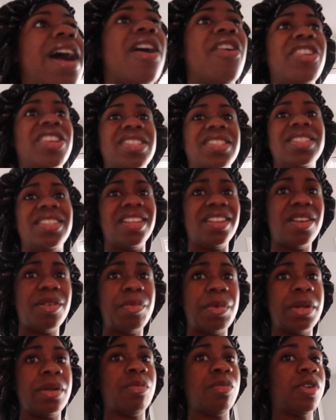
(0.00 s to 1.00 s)
always get up
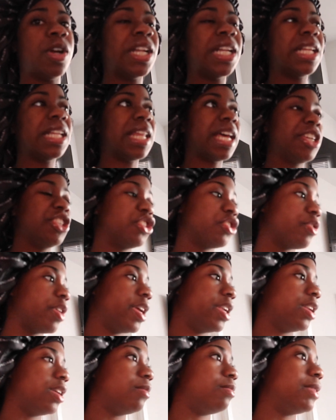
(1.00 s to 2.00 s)
in the morning like
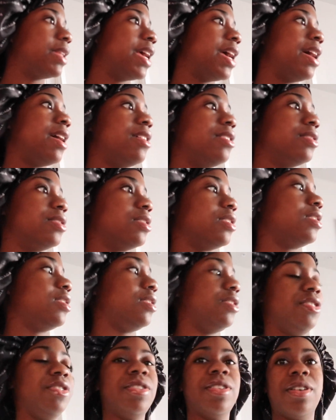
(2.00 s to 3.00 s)
straighten up the house
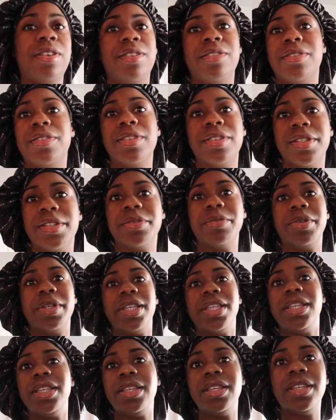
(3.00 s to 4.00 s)
because you know when
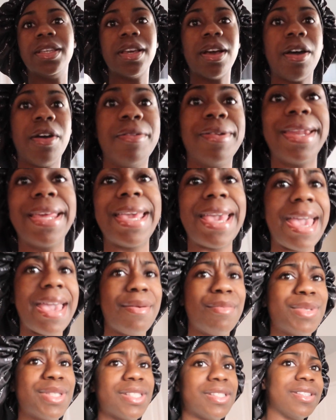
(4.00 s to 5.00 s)
he on the game
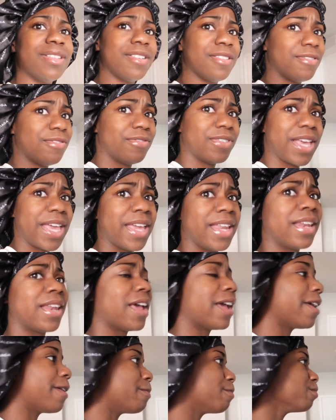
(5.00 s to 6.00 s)
and stuff at
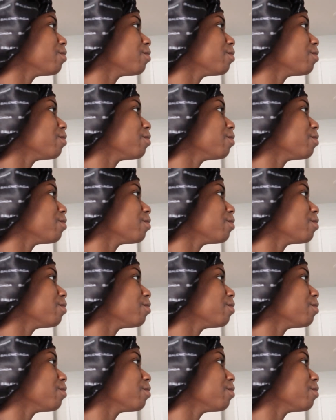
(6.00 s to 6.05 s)
night,